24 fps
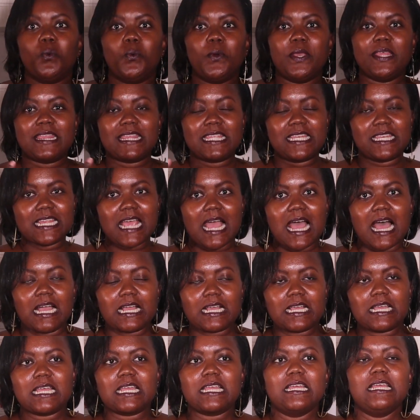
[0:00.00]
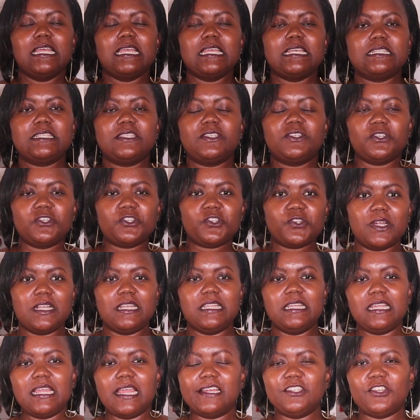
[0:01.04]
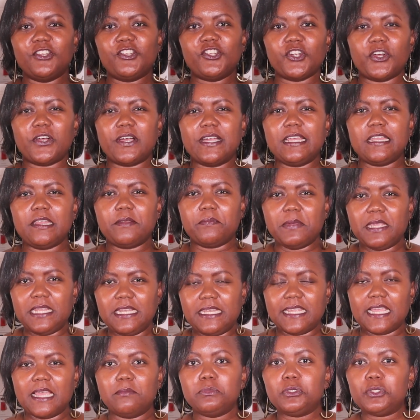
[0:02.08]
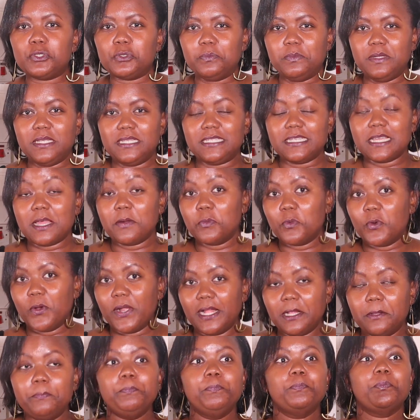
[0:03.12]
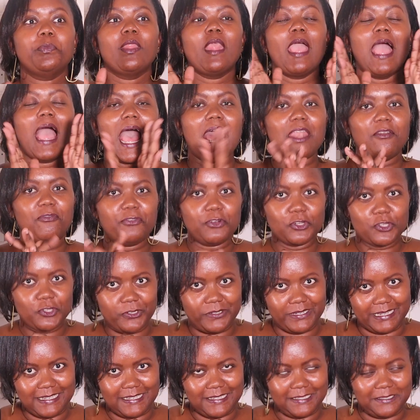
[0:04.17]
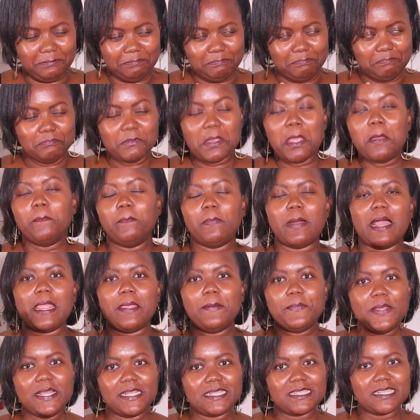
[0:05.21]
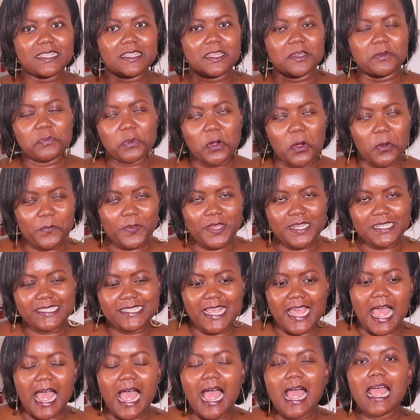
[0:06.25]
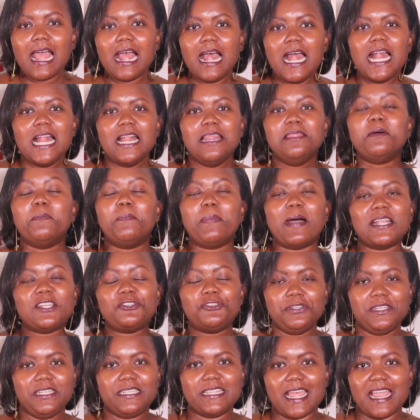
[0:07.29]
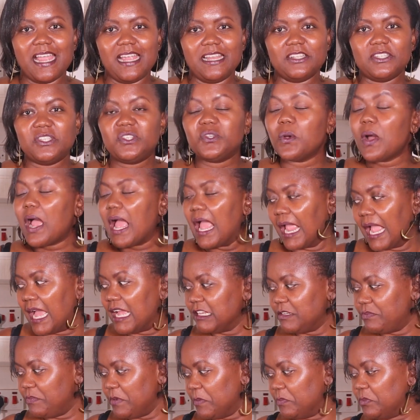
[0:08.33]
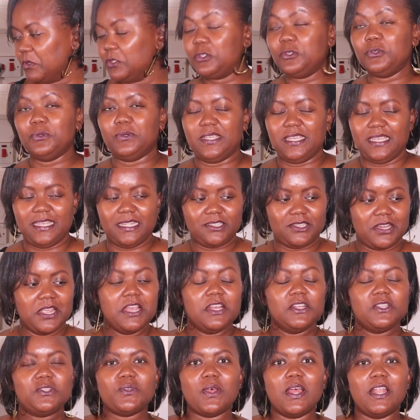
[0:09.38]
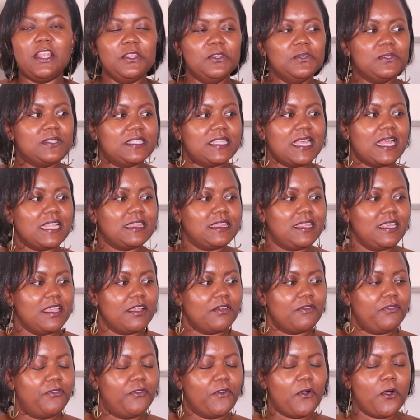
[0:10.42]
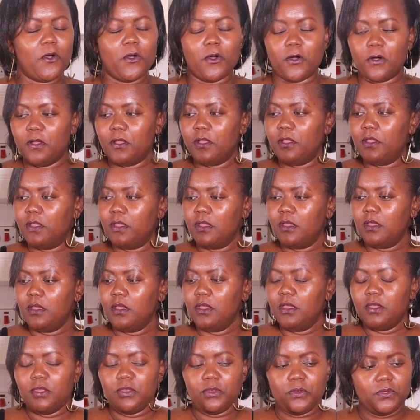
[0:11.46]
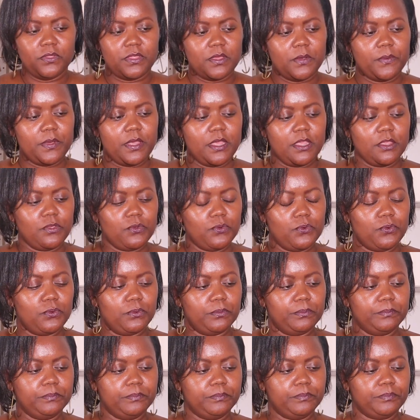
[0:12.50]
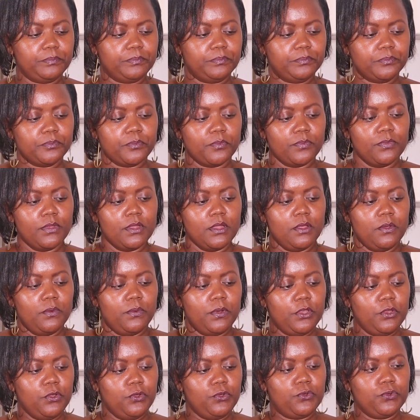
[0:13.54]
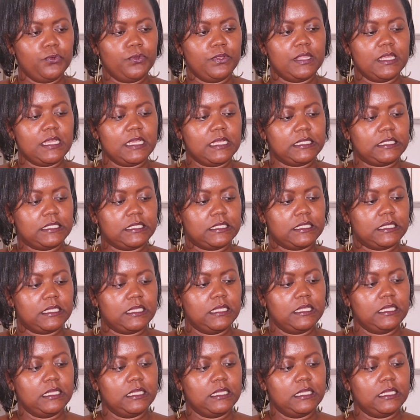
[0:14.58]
With duck, it's usually enjoyed medium to medium well. Unfortunately, my meat thermometer, the battery died, so I can't be able to gauge. So I'll use that thing for, you know, the way you, when you do this,